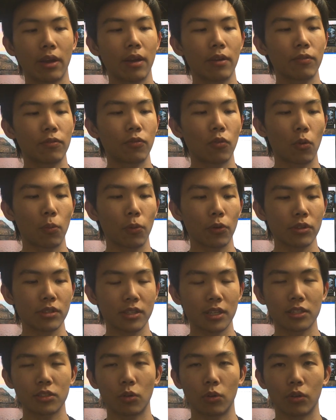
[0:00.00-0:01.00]
and four point
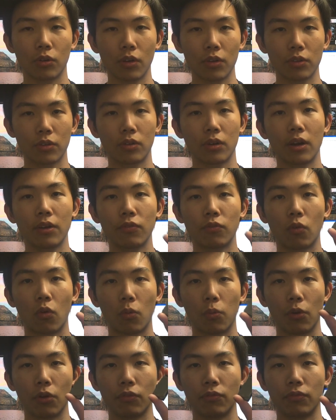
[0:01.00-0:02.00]
six on another and
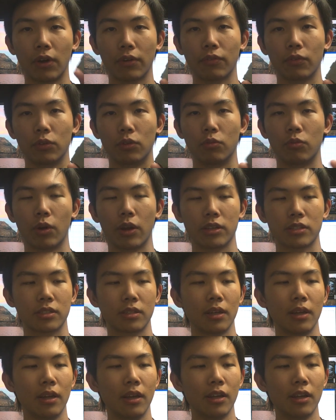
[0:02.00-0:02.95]
four point five on the rest.